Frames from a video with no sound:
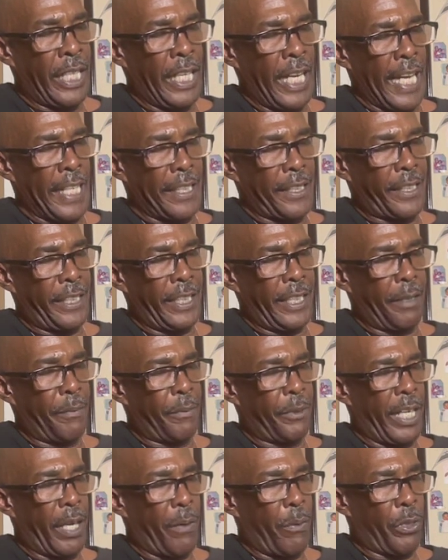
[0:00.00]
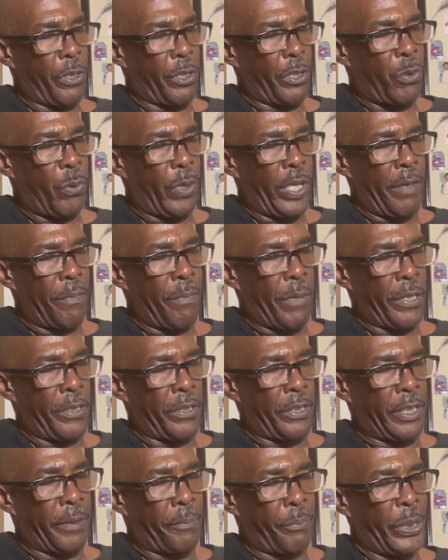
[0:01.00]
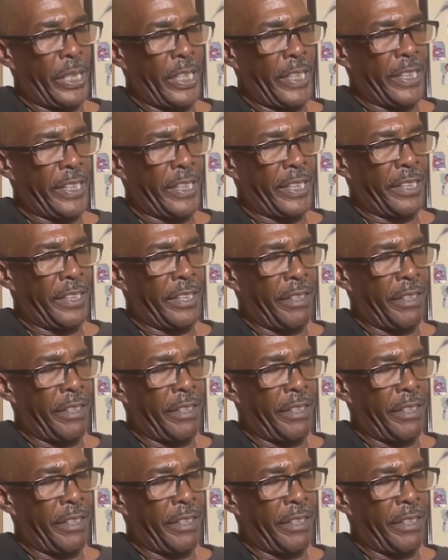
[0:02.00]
As Sybyls, they were the queen mothers and priestesses